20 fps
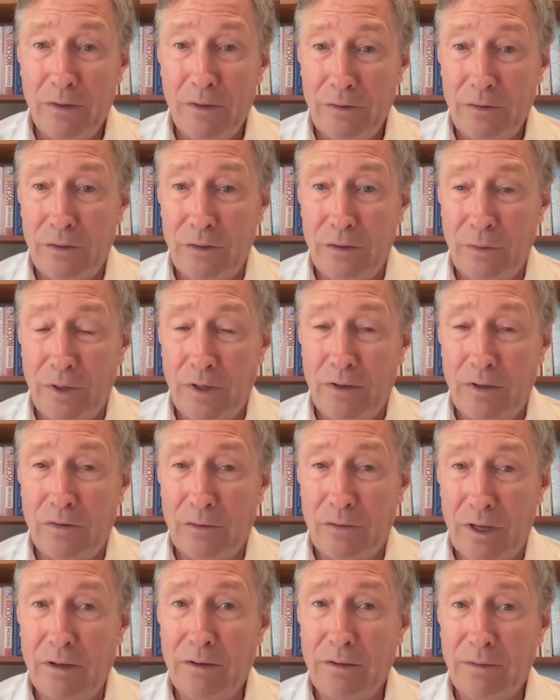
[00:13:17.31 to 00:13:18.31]
to
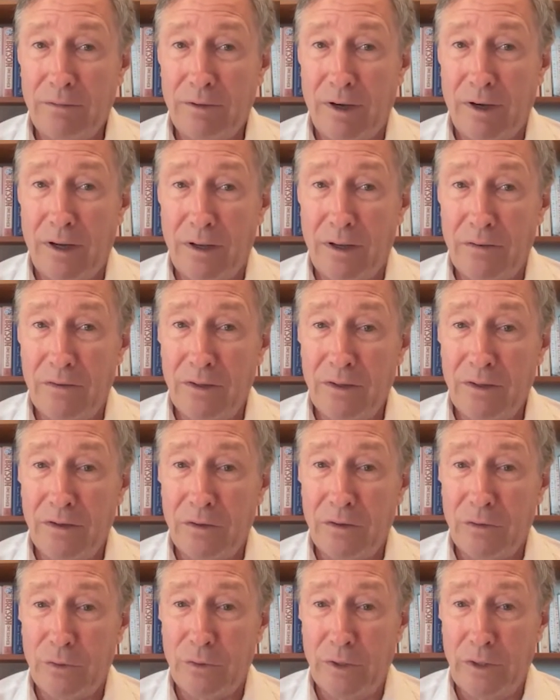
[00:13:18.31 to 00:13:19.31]
incentivize
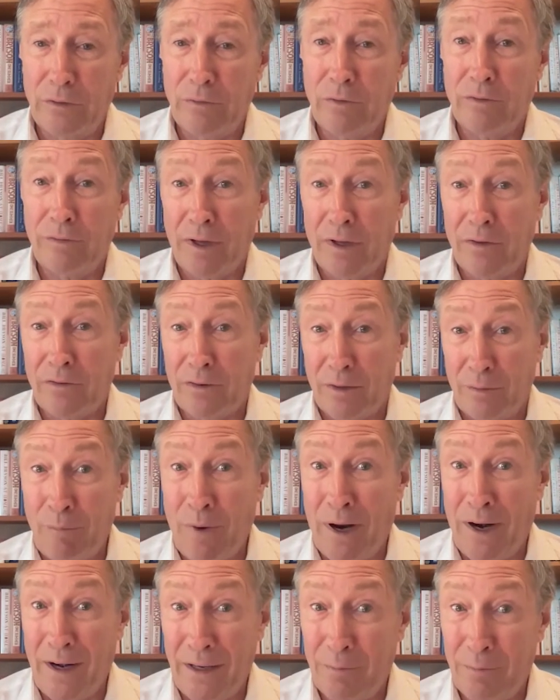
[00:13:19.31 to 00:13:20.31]
industry to invest in
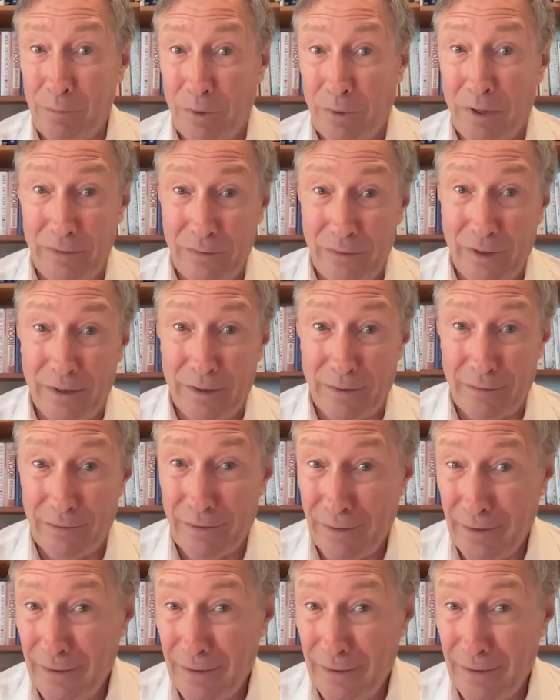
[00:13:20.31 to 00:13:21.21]
mining projects,